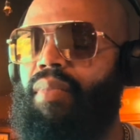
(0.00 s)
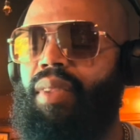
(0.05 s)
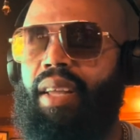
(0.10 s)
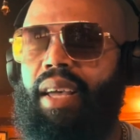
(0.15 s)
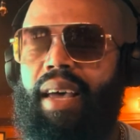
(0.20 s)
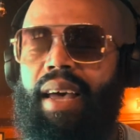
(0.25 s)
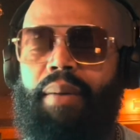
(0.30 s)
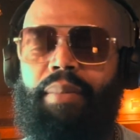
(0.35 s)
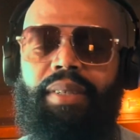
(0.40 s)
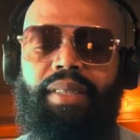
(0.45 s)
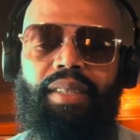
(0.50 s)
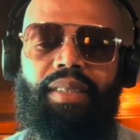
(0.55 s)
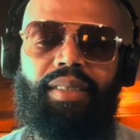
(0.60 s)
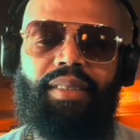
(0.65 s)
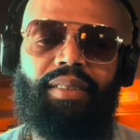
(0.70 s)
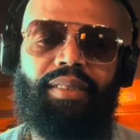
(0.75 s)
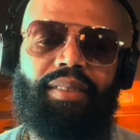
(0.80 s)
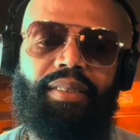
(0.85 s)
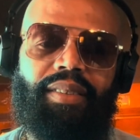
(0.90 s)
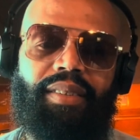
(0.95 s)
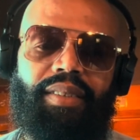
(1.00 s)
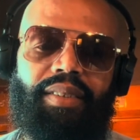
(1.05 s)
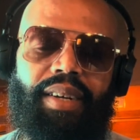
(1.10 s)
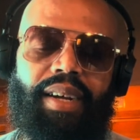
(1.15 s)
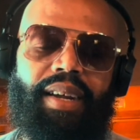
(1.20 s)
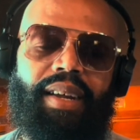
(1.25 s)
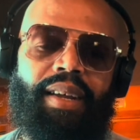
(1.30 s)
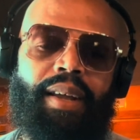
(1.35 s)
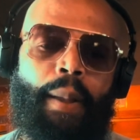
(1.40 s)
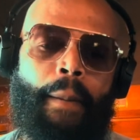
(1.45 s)
Amazon,
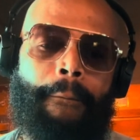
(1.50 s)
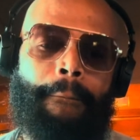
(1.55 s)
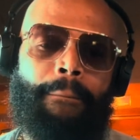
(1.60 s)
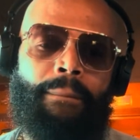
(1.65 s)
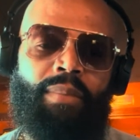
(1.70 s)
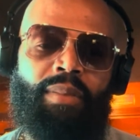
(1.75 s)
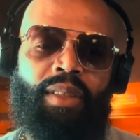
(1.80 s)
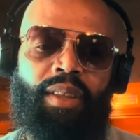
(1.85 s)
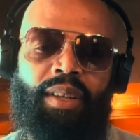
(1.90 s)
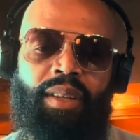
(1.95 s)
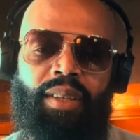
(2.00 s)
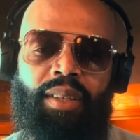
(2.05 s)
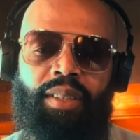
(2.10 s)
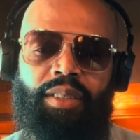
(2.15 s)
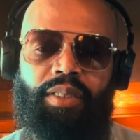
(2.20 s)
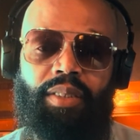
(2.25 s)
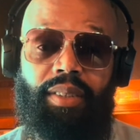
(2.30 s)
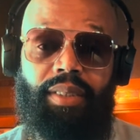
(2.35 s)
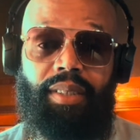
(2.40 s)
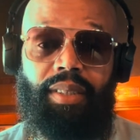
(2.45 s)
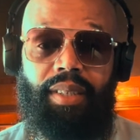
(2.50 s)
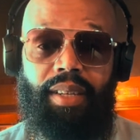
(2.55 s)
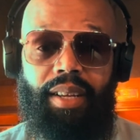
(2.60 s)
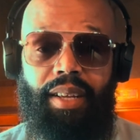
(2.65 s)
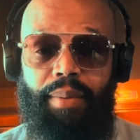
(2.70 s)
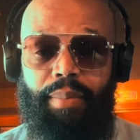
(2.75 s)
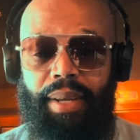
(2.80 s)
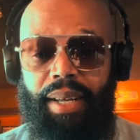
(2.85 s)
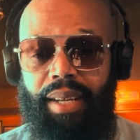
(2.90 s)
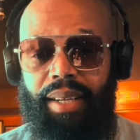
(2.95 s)
right? So until
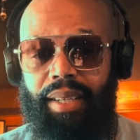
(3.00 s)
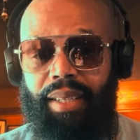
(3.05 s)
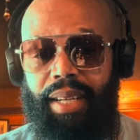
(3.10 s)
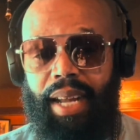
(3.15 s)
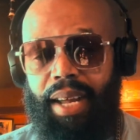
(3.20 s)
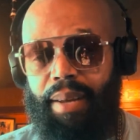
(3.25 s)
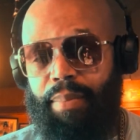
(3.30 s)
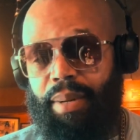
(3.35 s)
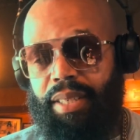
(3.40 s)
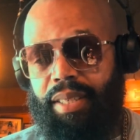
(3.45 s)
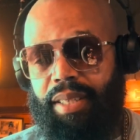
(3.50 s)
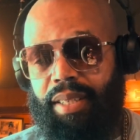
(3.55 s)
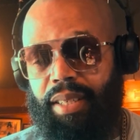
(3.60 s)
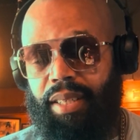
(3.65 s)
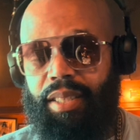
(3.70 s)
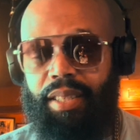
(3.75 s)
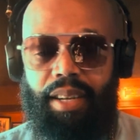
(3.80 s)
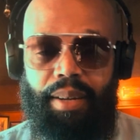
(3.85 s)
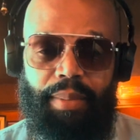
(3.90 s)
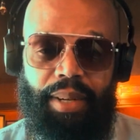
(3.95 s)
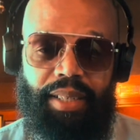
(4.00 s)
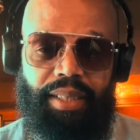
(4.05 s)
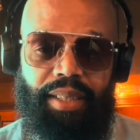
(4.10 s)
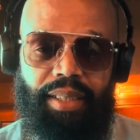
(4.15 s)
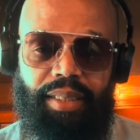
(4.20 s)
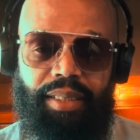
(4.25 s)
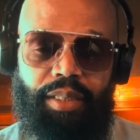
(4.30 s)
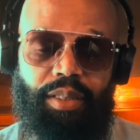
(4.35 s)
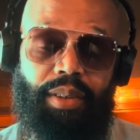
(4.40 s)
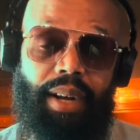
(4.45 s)
then, man, like my shit, share my
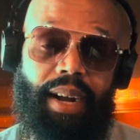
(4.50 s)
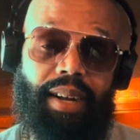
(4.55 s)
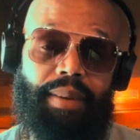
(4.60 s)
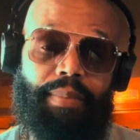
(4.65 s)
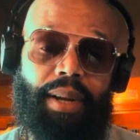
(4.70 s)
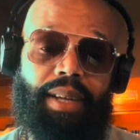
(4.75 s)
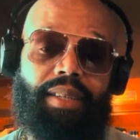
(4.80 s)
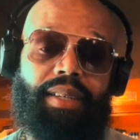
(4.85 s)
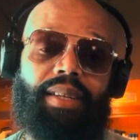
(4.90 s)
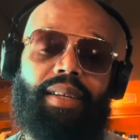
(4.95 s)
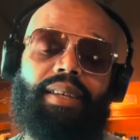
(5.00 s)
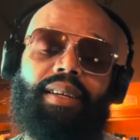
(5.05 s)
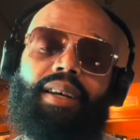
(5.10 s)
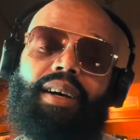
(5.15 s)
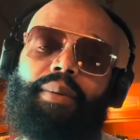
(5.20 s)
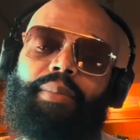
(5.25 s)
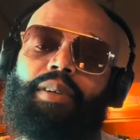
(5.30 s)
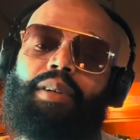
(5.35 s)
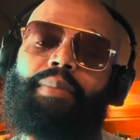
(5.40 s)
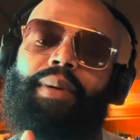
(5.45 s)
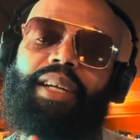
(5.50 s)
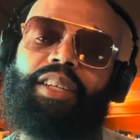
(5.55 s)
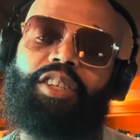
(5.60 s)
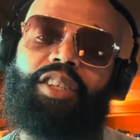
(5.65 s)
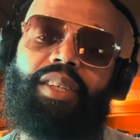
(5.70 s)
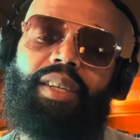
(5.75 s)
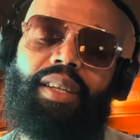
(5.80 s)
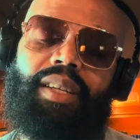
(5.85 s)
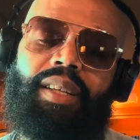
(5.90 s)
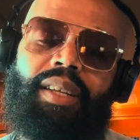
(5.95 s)
shit, subscribe to my shit, comment on my
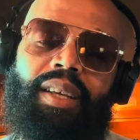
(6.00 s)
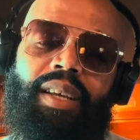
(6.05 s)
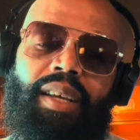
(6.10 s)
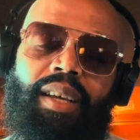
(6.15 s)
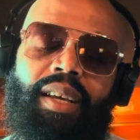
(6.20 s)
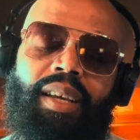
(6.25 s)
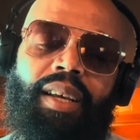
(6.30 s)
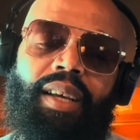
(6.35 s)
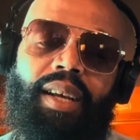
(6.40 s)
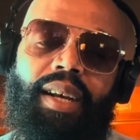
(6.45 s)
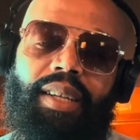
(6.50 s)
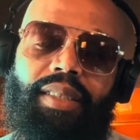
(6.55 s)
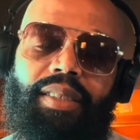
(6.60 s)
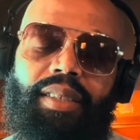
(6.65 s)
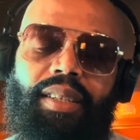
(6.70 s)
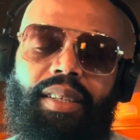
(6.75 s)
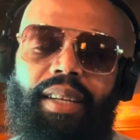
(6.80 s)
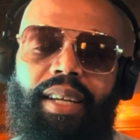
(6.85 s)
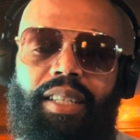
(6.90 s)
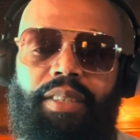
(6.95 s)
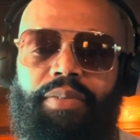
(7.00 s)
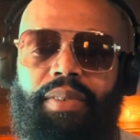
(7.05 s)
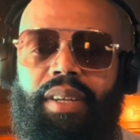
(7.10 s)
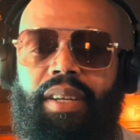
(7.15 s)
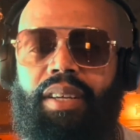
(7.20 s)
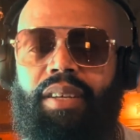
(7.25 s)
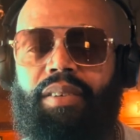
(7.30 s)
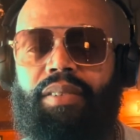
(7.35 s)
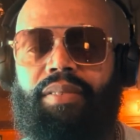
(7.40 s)
shit. I'll see you next video.